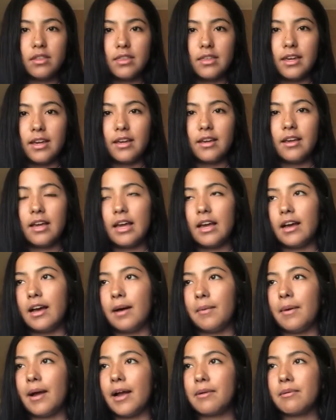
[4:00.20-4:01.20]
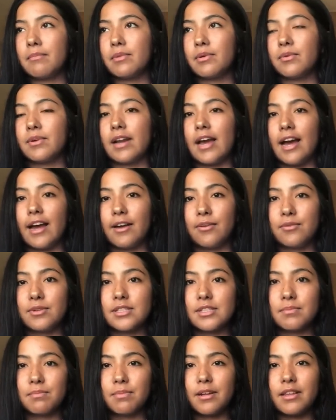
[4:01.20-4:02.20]
thing. I remember when I
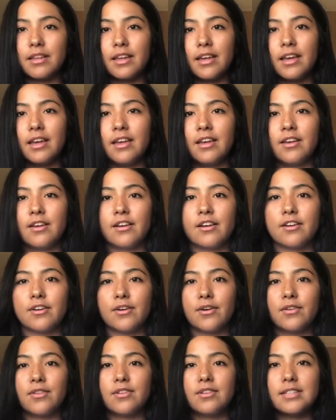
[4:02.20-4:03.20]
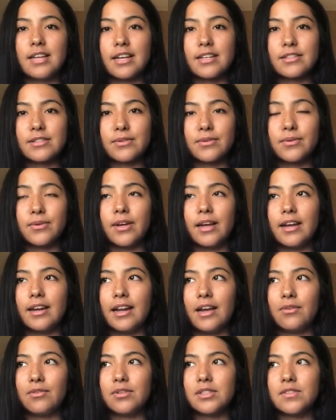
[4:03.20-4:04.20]
was really gonna go to tech school
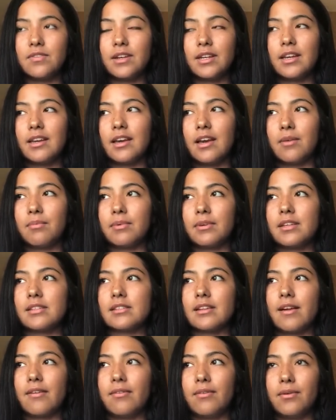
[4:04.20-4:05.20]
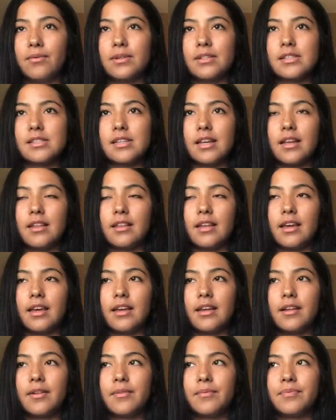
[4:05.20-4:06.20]
and I was freaking out because everyone would say
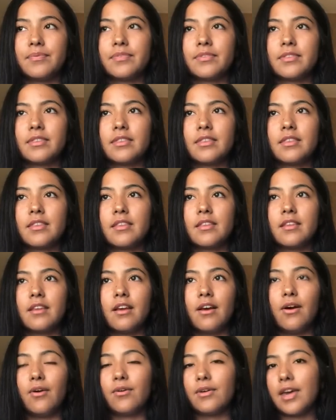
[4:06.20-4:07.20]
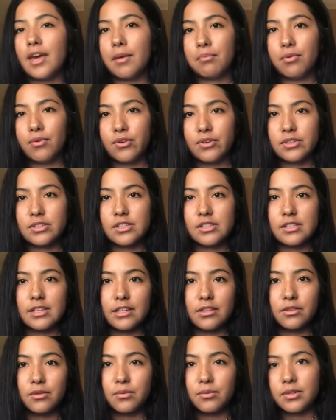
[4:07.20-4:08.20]
like, oh, Camp Bullis is
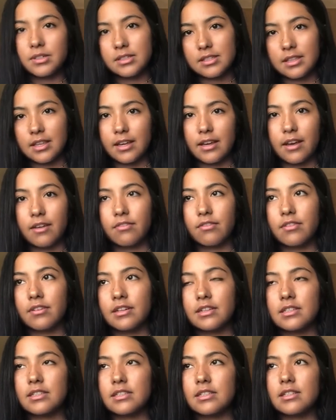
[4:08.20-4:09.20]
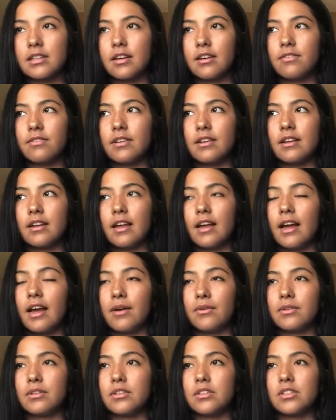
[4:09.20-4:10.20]
like the worst thing ever and stuff. And
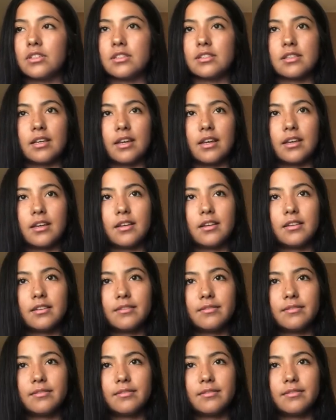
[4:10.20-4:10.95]
I would just like